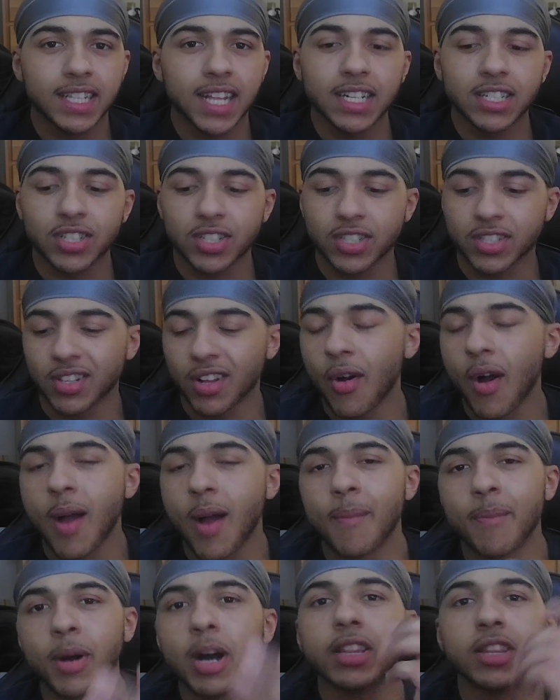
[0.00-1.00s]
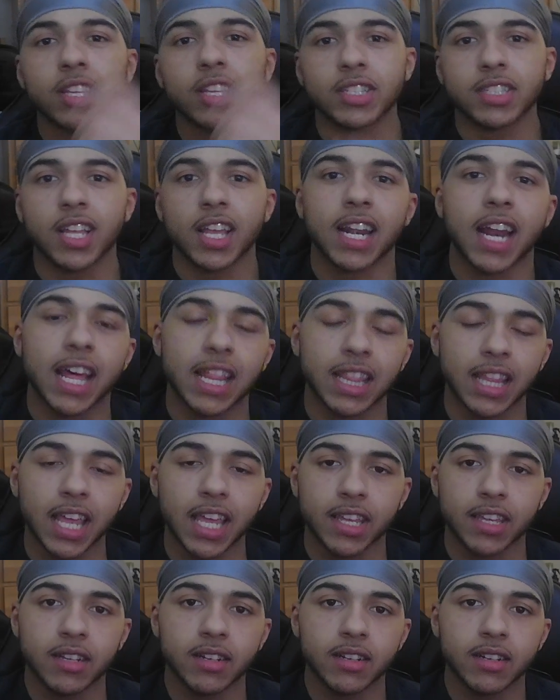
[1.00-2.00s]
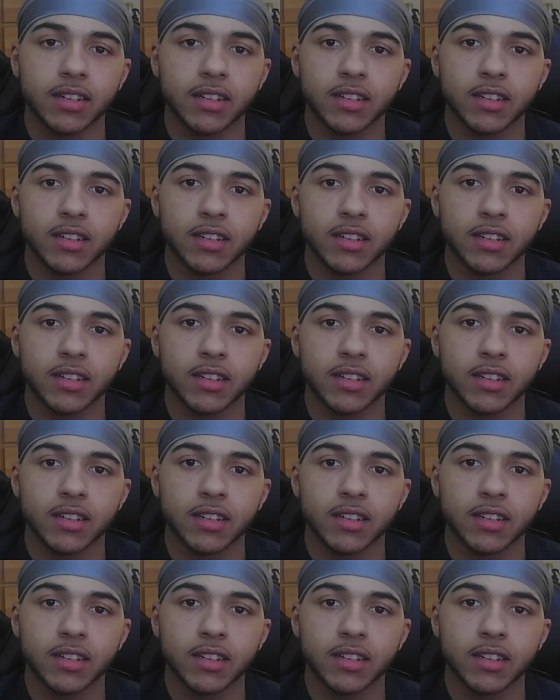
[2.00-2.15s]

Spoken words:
not just, oh, I bought this thing and I like it.